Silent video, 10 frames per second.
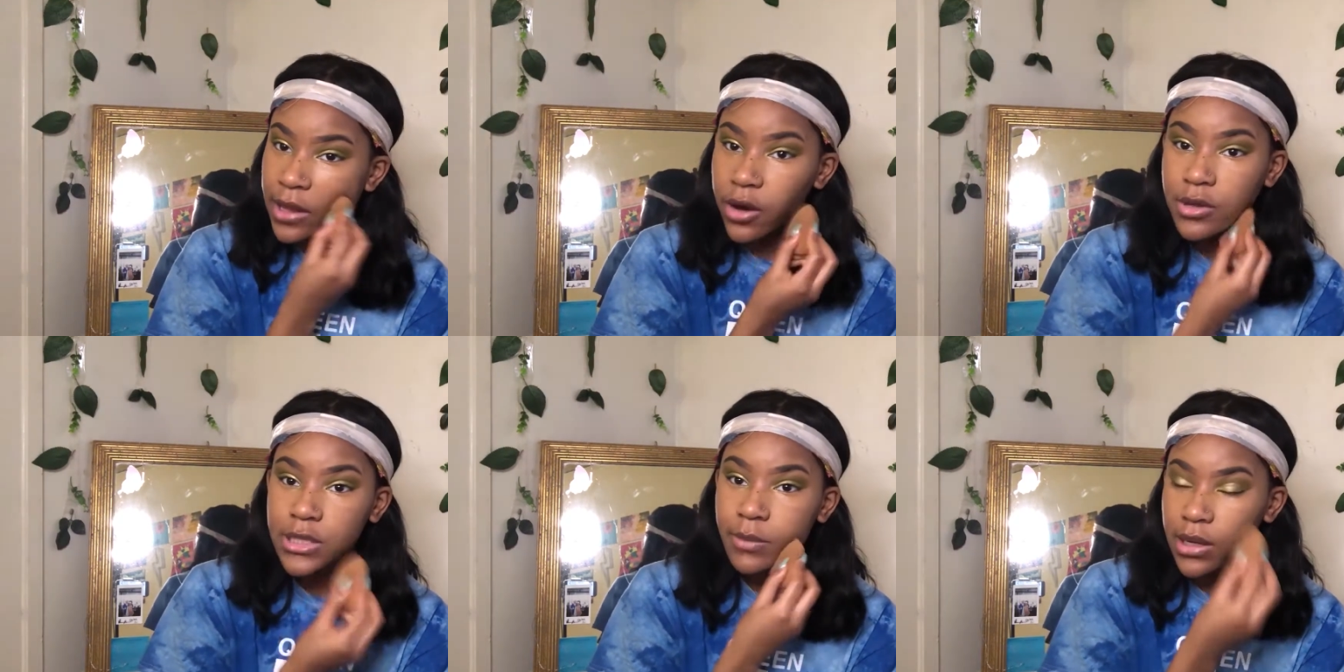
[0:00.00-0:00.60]
Go to
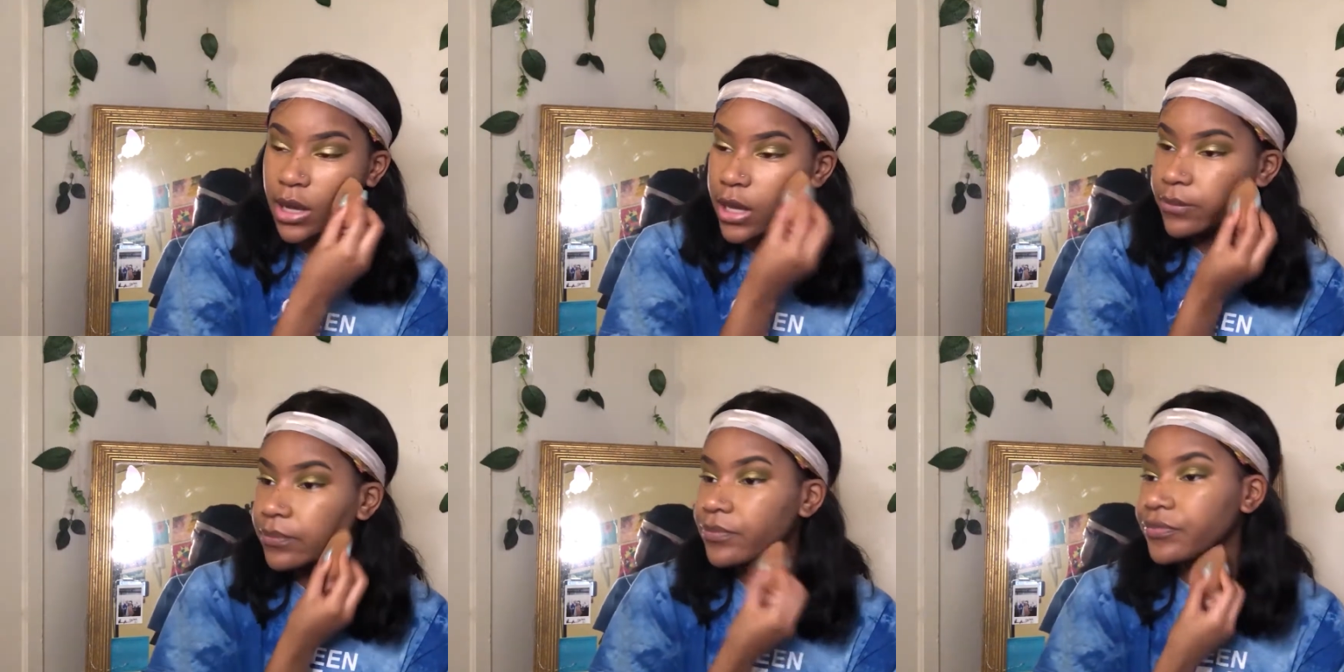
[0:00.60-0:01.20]
sleep at night,
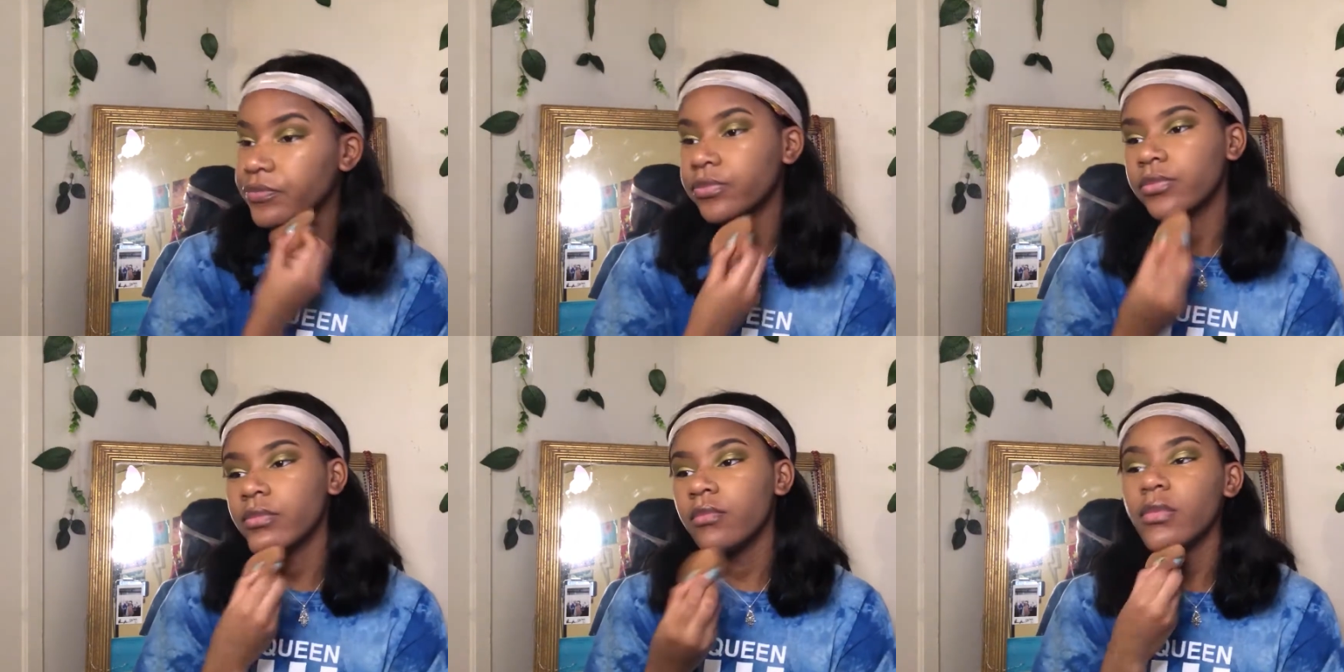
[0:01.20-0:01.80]

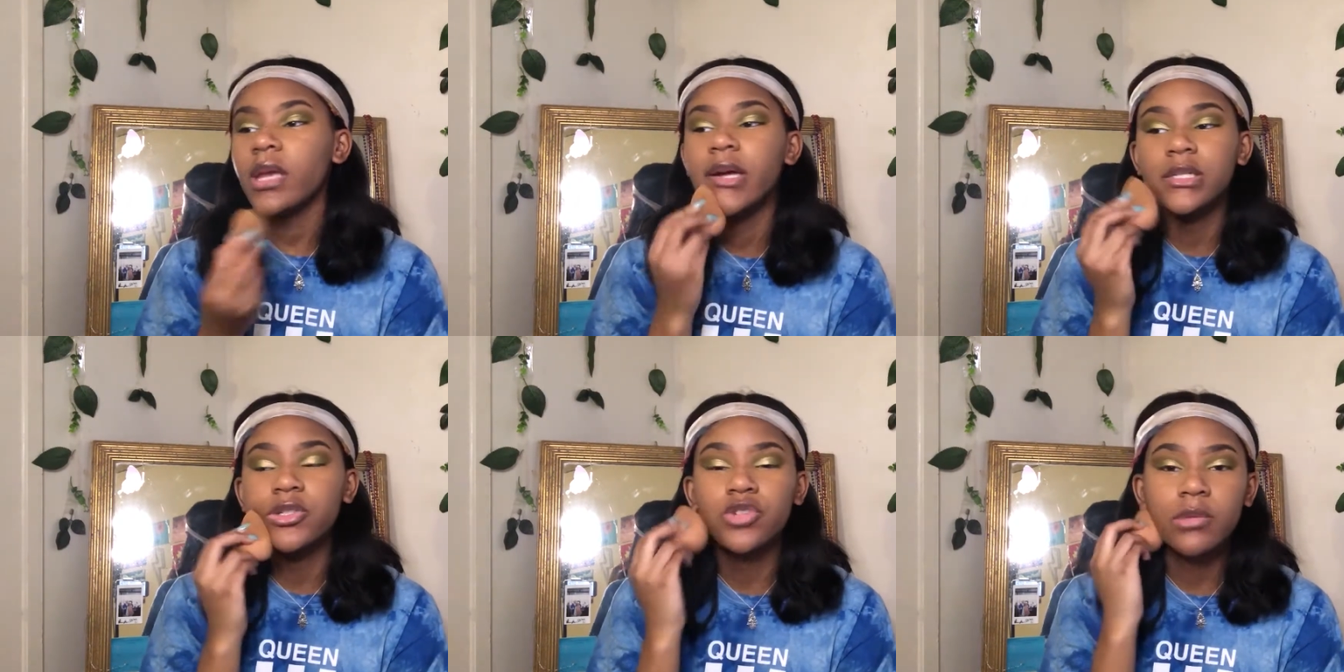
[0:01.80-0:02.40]
I
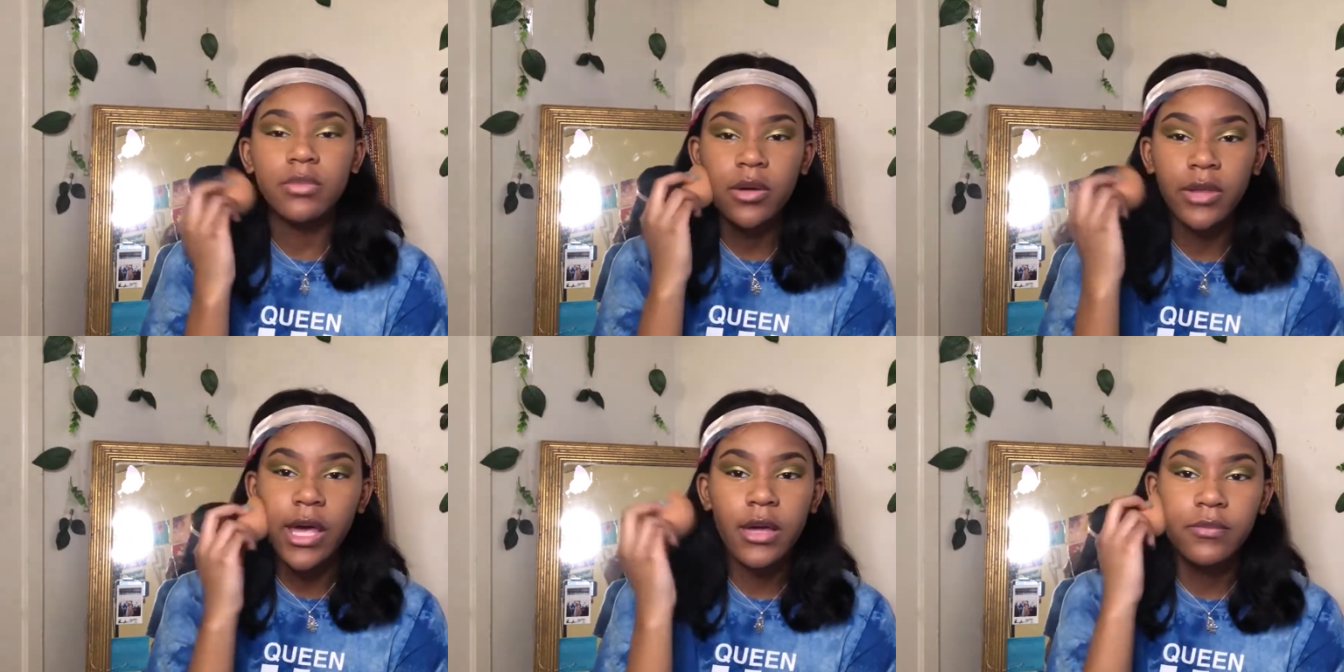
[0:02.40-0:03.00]
just dream about
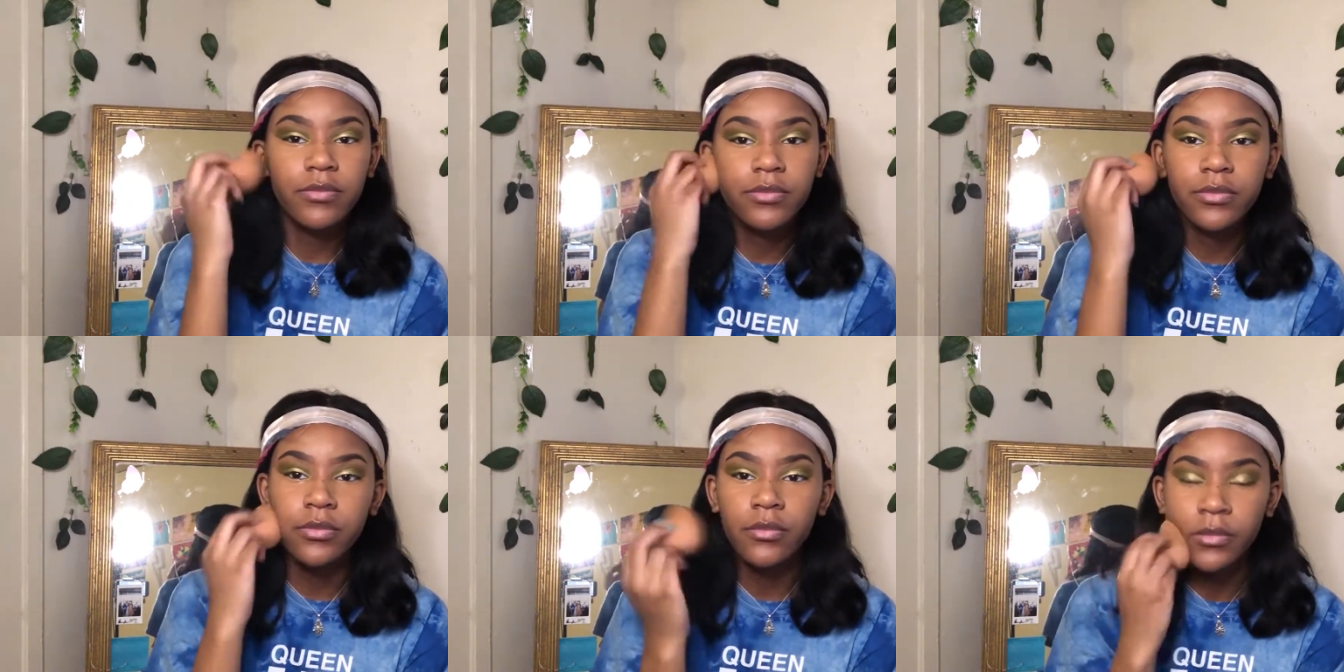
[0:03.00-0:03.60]
that.
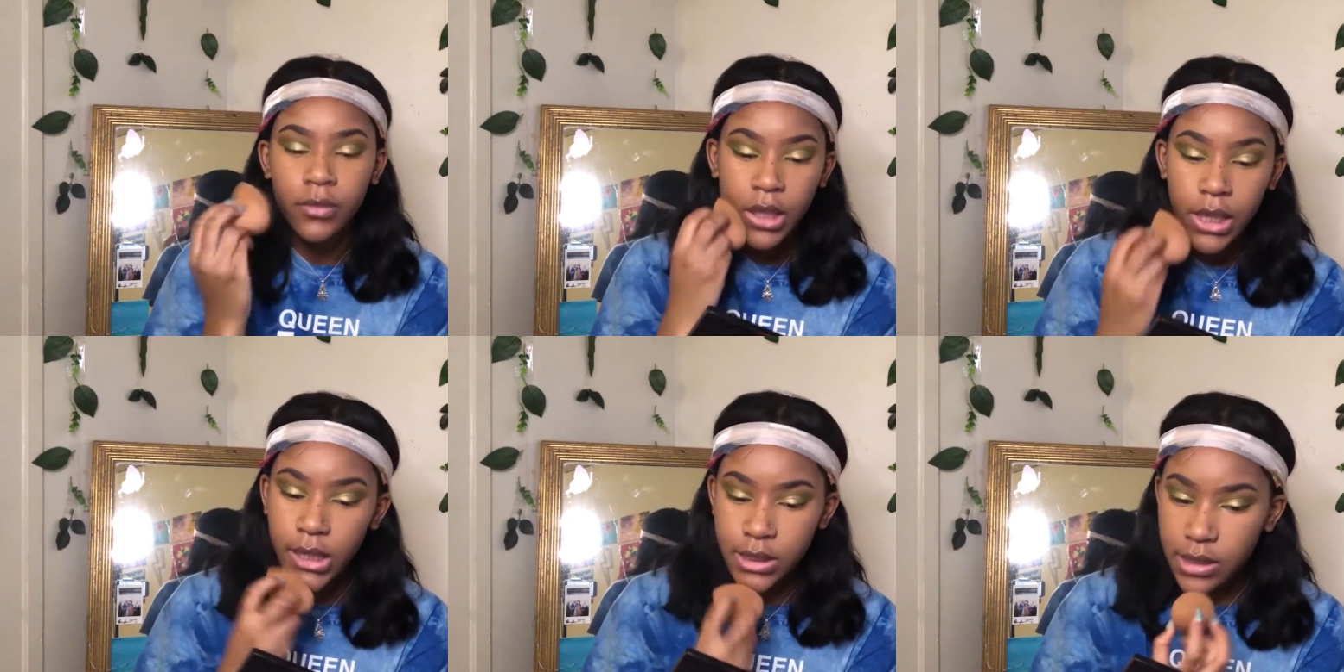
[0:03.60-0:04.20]

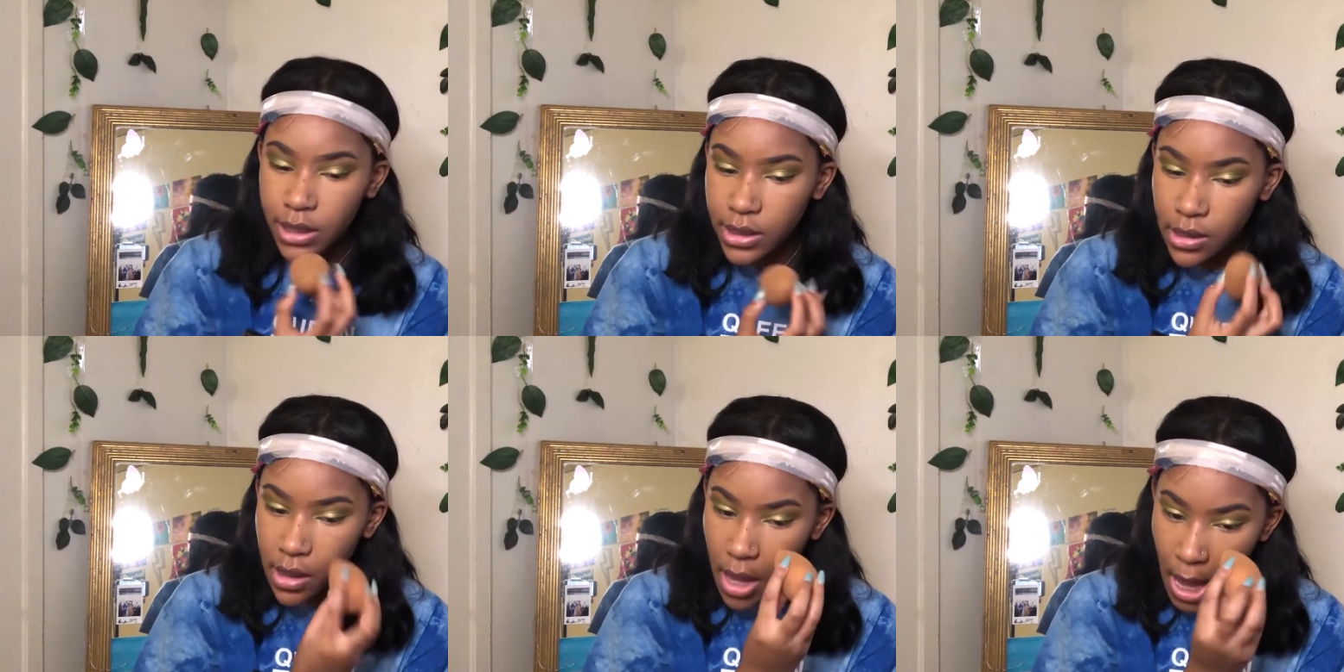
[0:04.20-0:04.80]
It's like,